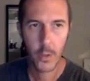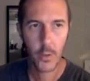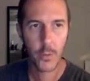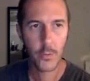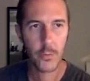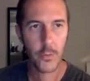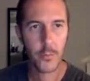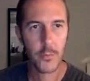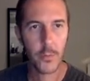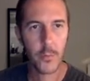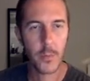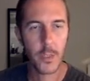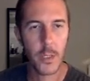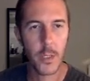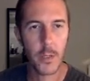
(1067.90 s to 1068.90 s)
So
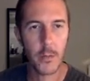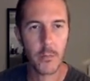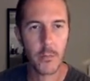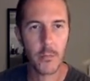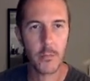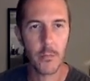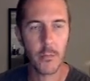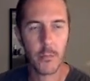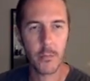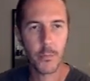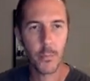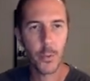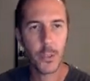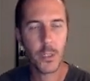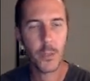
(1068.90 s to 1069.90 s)
from the
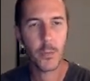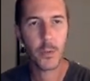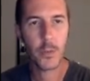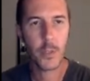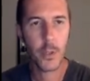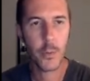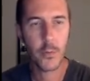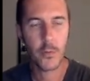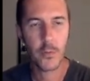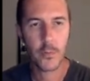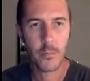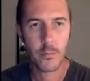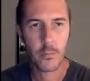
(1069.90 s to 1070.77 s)
printable notes